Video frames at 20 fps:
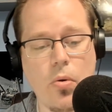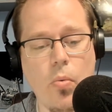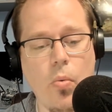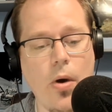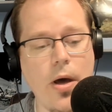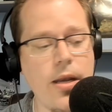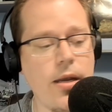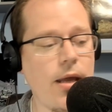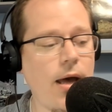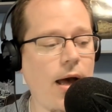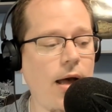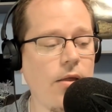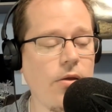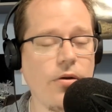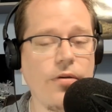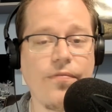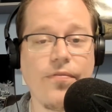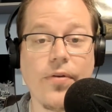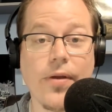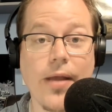
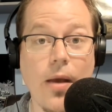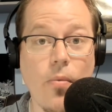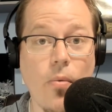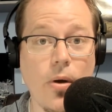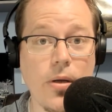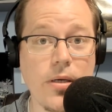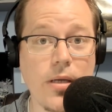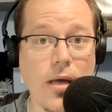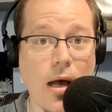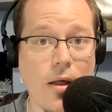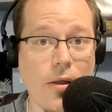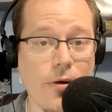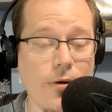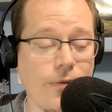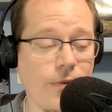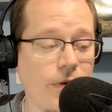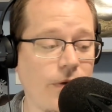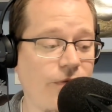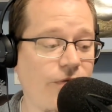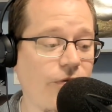$1, forget $1
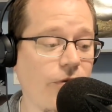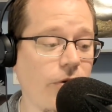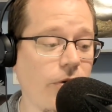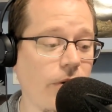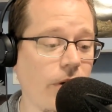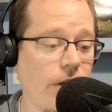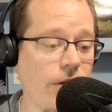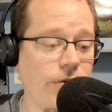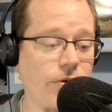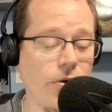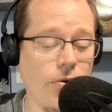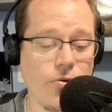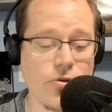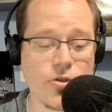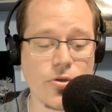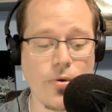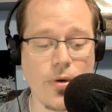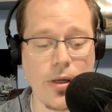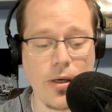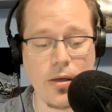for uh,
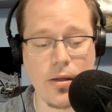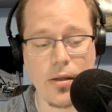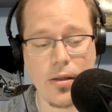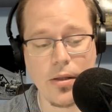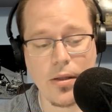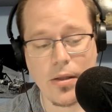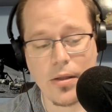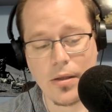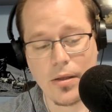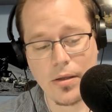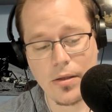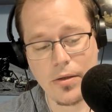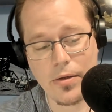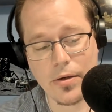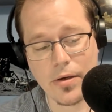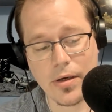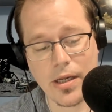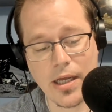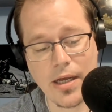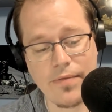Dogecoin.
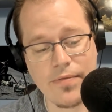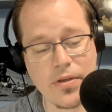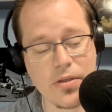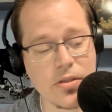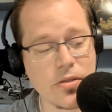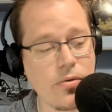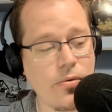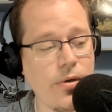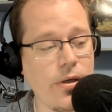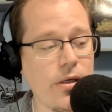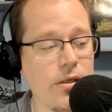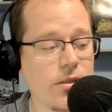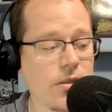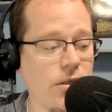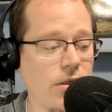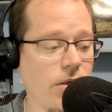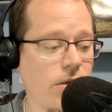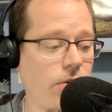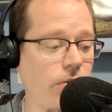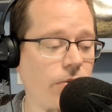You're going to have this coin is
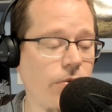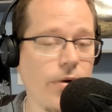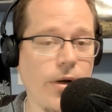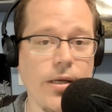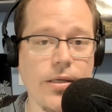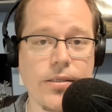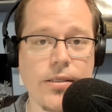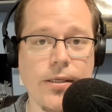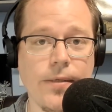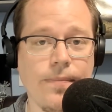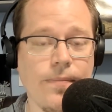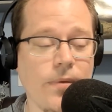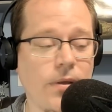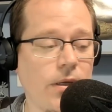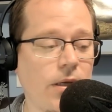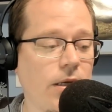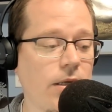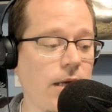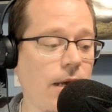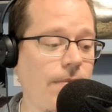going to go crazy.
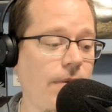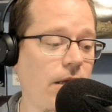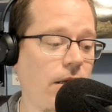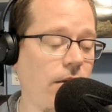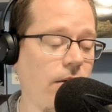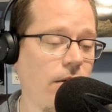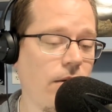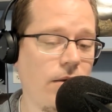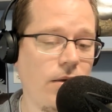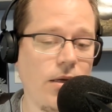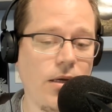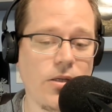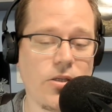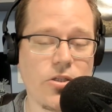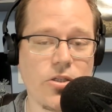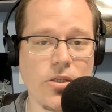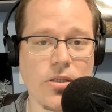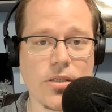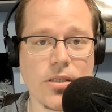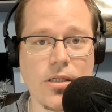I mean, it's
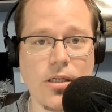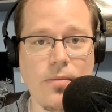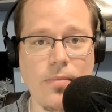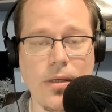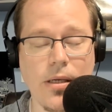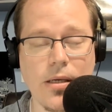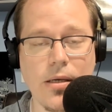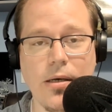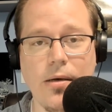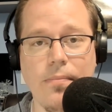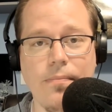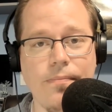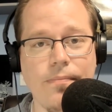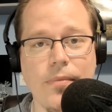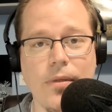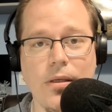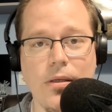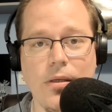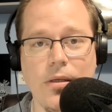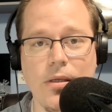just going to become
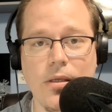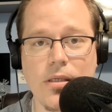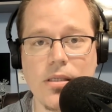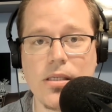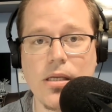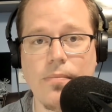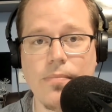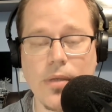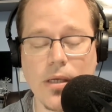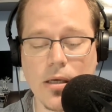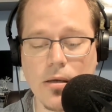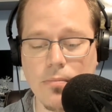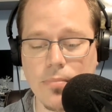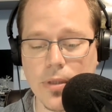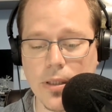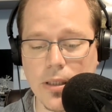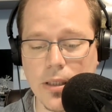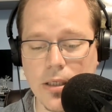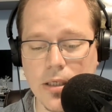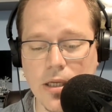something
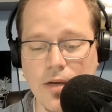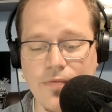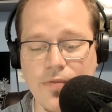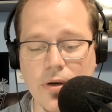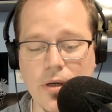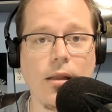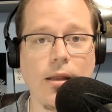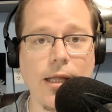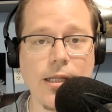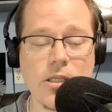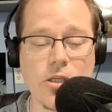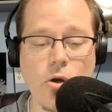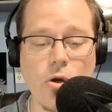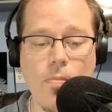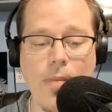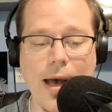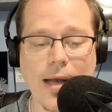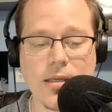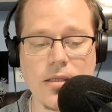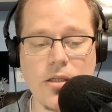completely different. Let's go
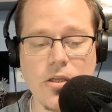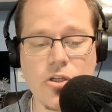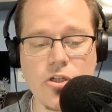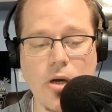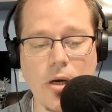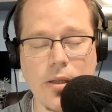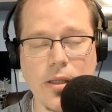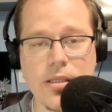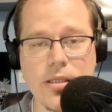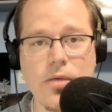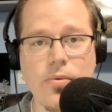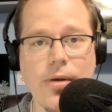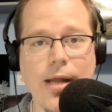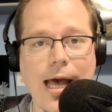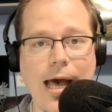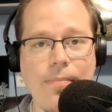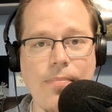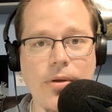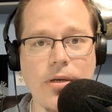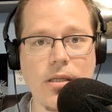back to the chart. Let's see what
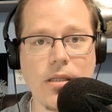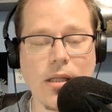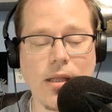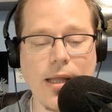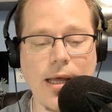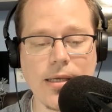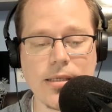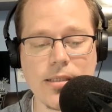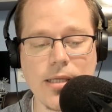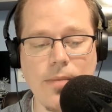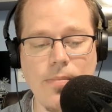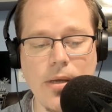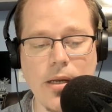happened in the last 10